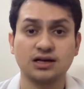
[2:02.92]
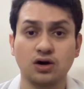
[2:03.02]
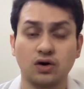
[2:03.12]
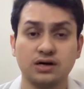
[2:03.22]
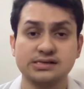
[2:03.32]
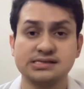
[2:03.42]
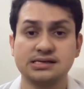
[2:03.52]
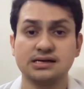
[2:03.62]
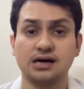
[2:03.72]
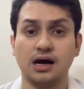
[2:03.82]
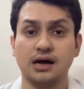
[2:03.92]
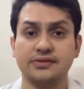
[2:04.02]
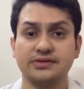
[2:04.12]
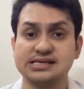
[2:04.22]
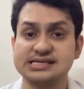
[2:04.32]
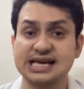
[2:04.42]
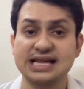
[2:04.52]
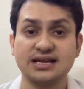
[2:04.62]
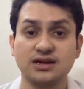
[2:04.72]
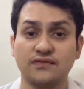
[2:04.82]
cause the
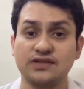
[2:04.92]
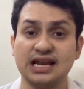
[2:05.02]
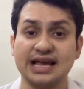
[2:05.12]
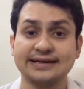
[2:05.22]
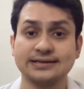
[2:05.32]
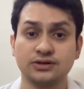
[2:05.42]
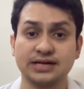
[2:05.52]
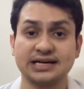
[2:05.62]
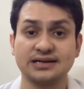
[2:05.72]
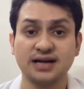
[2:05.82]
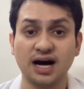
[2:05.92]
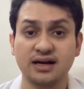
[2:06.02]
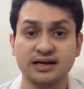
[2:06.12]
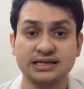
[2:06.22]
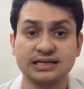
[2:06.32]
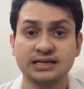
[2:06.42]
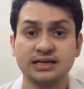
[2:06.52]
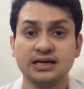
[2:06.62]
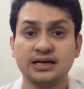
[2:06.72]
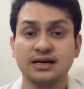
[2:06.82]
skin of the leg to get darkened,
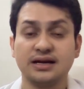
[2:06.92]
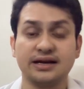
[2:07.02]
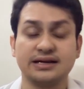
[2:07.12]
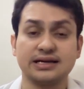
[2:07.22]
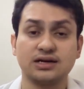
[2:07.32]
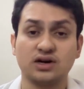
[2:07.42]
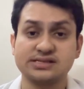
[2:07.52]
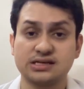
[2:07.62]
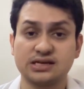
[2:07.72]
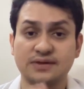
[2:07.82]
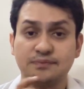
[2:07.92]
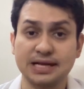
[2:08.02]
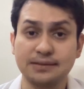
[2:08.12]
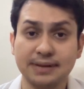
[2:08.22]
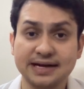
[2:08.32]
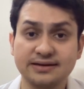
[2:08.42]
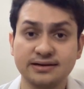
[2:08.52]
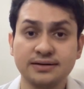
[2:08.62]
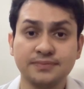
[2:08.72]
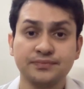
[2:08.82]
it can cause it to get
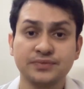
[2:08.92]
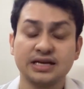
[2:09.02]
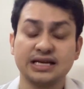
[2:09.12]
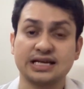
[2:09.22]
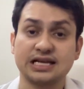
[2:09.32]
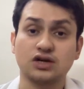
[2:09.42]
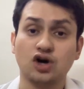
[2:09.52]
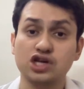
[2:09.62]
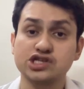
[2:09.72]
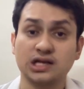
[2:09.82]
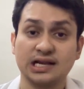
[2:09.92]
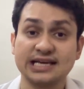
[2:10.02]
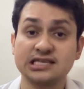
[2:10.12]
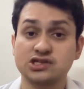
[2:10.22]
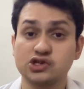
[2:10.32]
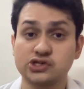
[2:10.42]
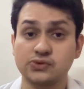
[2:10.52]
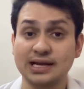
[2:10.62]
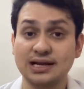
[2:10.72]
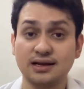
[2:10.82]
pigmented, it can cause your legs to
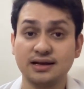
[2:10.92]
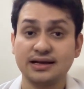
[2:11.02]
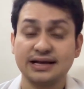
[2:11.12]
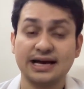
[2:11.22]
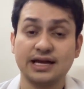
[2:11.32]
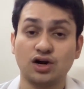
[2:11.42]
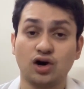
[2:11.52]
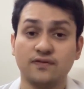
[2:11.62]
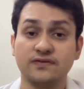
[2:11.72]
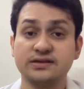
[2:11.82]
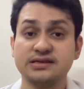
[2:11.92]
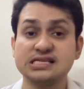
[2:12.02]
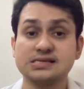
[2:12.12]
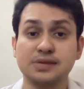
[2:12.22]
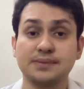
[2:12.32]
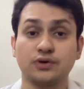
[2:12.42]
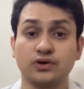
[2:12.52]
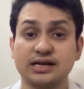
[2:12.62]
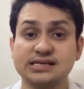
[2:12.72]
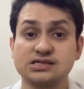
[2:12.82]
swell, and often this may
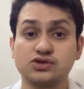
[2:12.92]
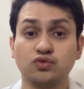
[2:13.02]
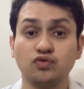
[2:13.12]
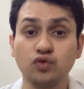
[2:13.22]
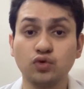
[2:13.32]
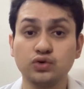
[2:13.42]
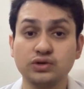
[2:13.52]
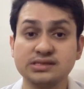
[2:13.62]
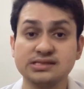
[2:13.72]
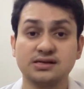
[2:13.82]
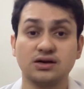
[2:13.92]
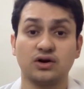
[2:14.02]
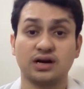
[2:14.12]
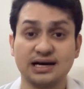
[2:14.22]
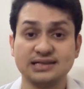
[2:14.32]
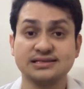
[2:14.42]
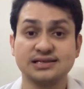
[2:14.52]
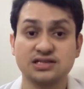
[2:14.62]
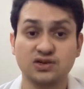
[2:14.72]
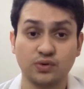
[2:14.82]
progress to wounds or
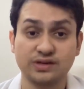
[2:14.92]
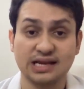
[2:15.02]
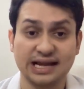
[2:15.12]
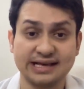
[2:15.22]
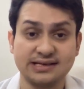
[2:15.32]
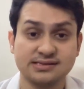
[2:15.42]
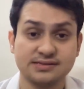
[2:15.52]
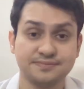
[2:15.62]
ulcers over the legs.